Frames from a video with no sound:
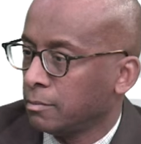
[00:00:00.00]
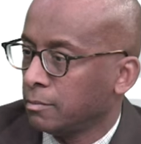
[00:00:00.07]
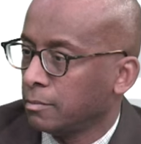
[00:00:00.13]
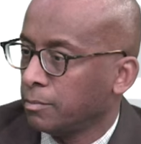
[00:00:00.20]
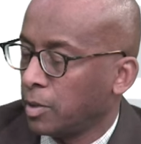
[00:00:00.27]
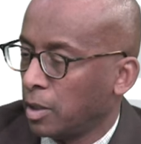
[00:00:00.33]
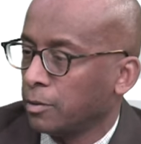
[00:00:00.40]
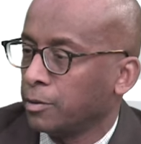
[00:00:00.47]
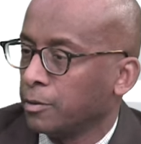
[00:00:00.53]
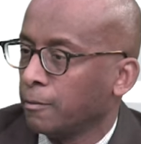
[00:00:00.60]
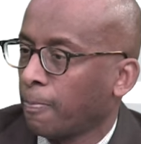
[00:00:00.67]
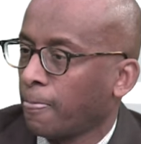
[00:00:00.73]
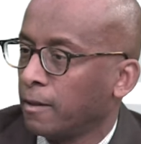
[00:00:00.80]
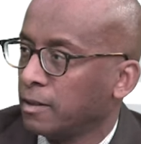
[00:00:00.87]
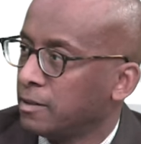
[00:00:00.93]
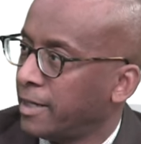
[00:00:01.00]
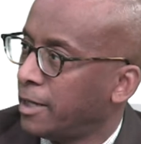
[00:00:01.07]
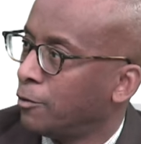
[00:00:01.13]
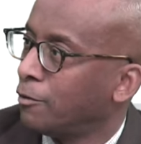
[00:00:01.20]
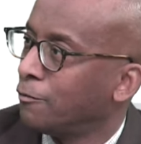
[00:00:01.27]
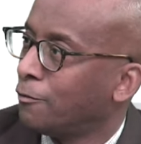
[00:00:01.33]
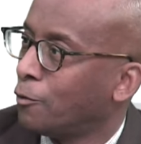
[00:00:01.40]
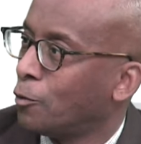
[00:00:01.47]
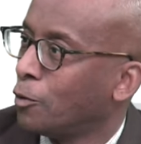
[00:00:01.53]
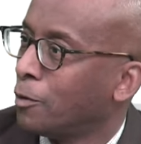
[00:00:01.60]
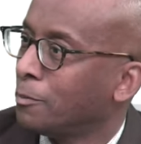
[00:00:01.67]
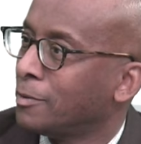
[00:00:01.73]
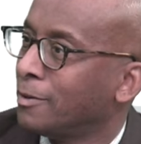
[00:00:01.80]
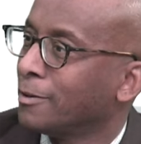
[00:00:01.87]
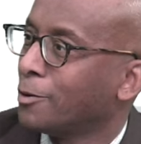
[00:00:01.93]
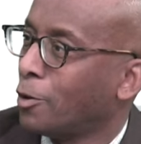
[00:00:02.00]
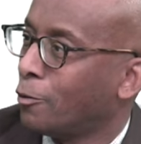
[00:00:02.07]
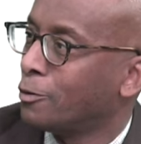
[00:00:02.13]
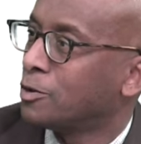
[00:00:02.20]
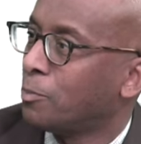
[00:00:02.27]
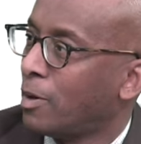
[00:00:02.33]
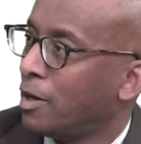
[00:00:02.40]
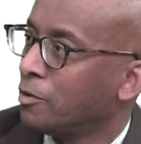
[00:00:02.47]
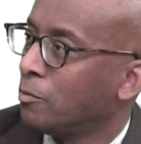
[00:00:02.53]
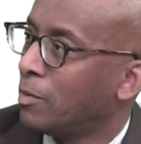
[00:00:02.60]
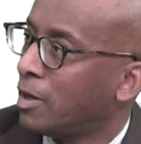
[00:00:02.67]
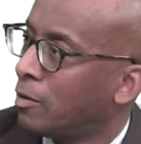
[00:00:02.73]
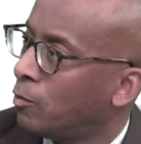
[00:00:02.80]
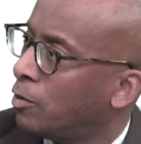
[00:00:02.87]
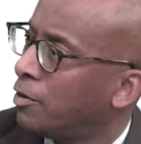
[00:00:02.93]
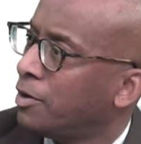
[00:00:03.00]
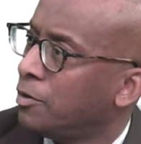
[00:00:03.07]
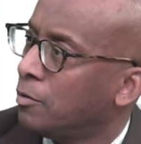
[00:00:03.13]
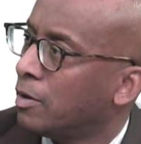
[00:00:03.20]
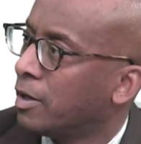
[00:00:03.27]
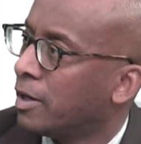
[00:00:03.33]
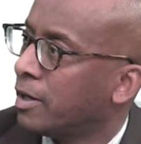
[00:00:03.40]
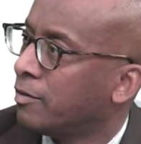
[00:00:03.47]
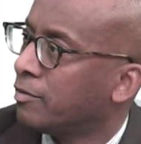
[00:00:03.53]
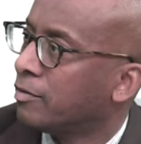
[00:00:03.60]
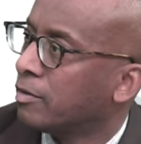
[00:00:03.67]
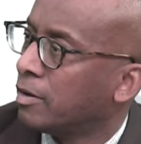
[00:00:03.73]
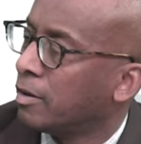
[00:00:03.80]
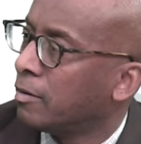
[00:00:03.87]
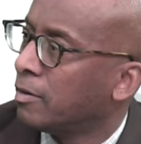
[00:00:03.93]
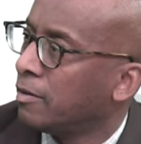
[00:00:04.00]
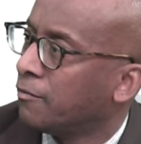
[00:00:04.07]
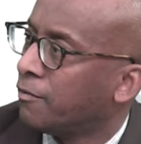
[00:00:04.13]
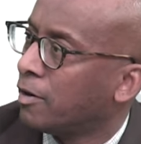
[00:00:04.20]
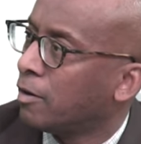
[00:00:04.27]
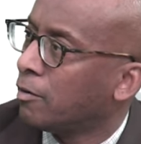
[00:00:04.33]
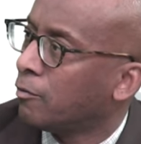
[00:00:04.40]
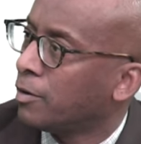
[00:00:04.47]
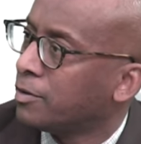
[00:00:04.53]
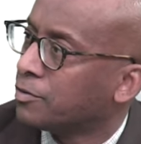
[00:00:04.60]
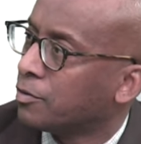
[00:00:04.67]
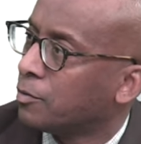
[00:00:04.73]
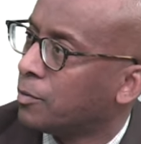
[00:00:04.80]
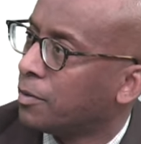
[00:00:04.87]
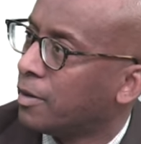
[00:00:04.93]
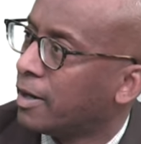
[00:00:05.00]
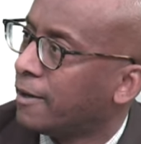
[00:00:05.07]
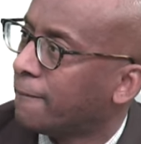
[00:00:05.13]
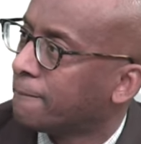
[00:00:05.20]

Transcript: Butler, data-informed, co-responder model, where are you guys in fire and rescue with that?